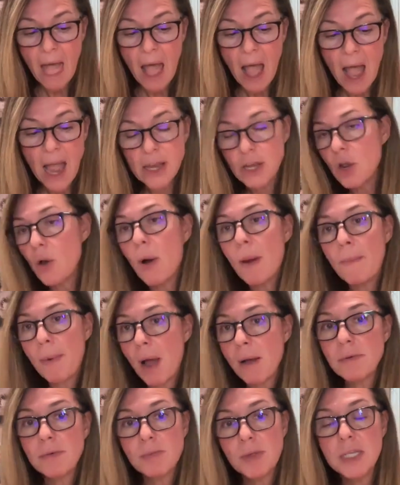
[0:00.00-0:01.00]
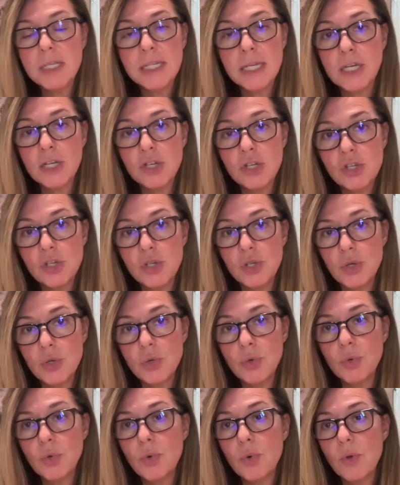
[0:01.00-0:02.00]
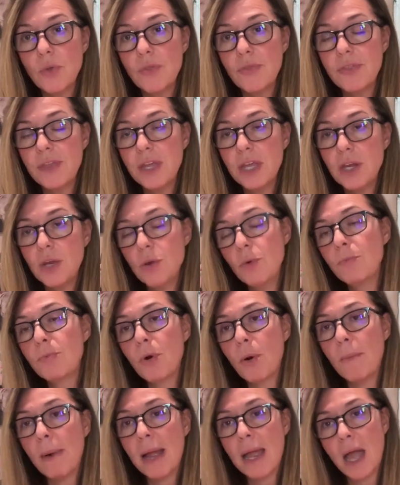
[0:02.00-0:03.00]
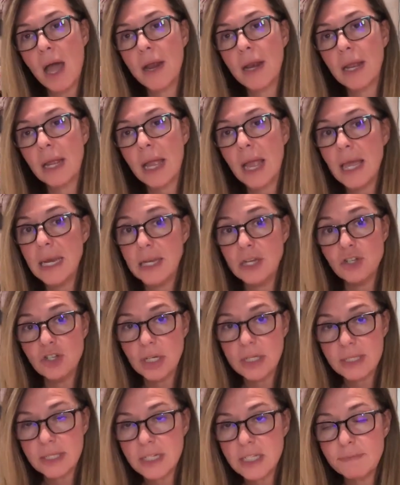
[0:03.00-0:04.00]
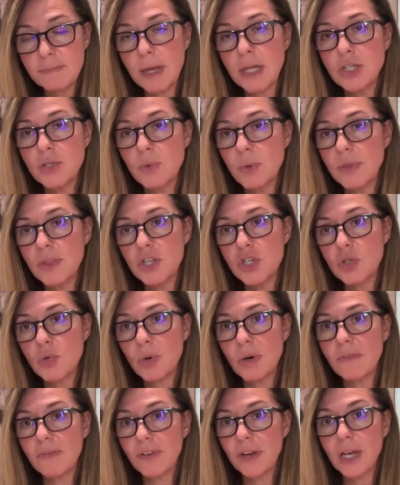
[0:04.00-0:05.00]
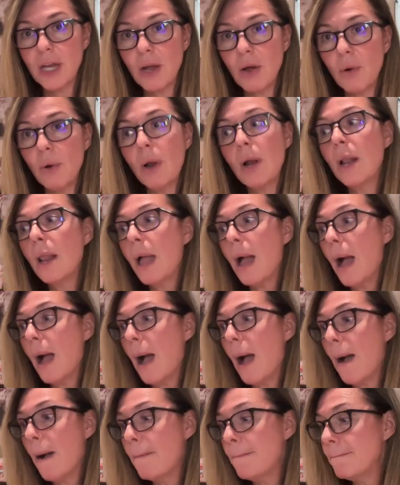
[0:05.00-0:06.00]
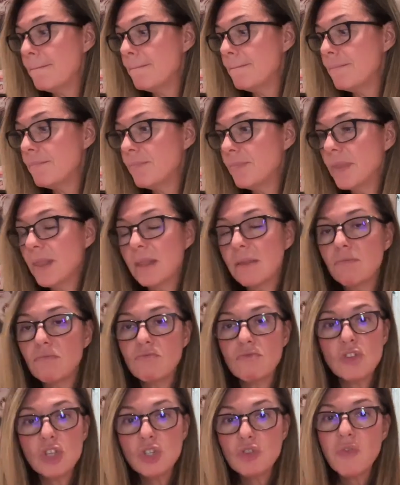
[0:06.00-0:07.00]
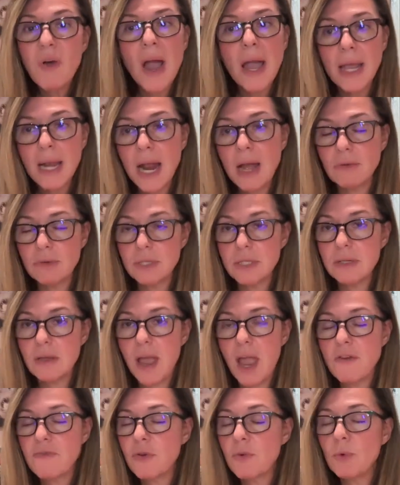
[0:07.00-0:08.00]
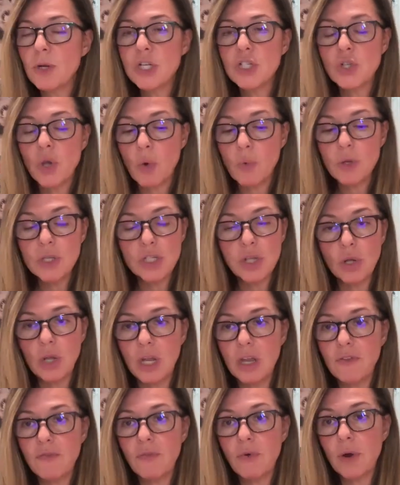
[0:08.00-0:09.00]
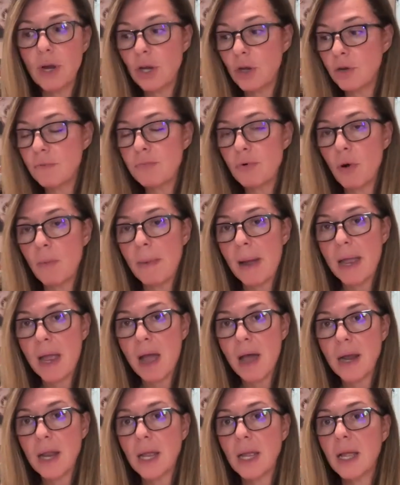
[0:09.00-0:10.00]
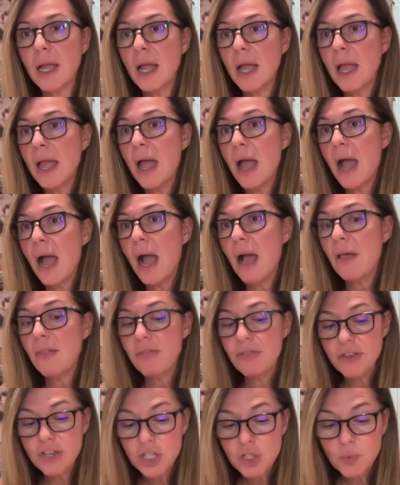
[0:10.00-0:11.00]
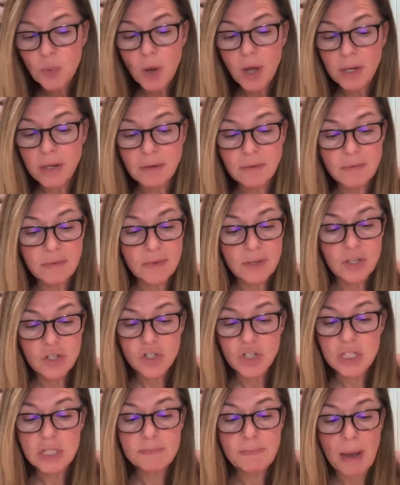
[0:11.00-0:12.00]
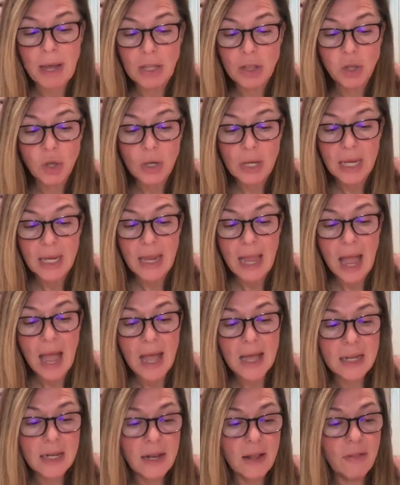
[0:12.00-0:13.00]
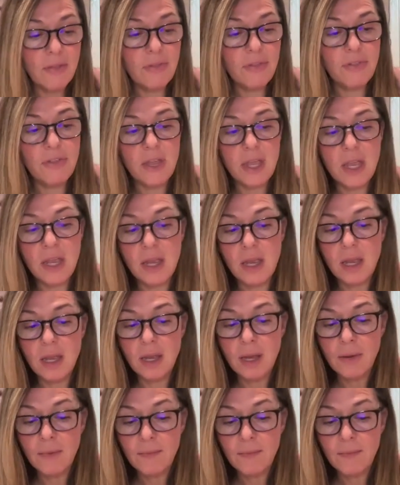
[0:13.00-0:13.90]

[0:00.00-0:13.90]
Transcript: I know I probably didn't do the new probiotic any justice by doing this short video. Um, try it out. Everyone is always looking for a good probiotic. This one, just by looking at the